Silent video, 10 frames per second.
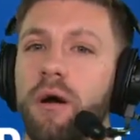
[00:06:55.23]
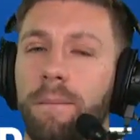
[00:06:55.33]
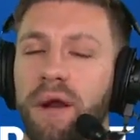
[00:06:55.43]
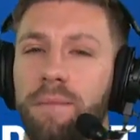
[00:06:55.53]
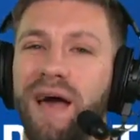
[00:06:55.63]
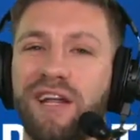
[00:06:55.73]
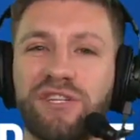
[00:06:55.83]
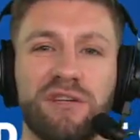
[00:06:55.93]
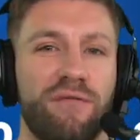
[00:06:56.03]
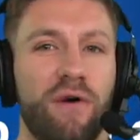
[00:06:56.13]
but
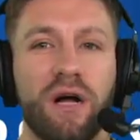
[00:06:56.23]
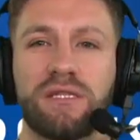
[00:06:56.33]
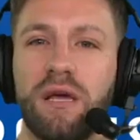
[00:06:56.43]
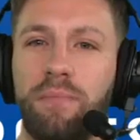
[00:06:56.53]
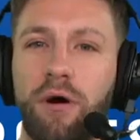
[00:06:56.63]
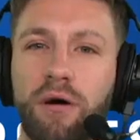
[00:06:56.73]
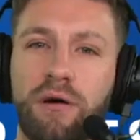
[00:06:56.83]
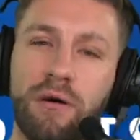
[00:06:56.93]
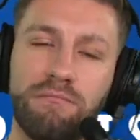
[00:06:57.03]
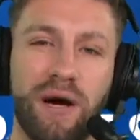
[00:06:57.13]
imagine Davante
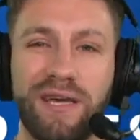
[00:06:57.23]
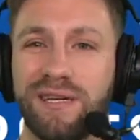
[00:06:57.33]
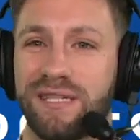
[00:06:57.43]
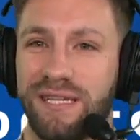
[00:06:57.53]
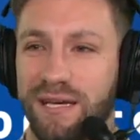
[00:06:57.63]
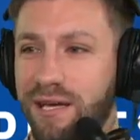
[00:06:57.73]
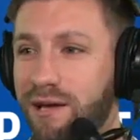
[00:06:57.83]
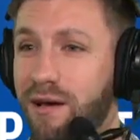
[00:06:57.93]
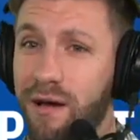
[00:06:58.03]
Parker, Mike Gesicki,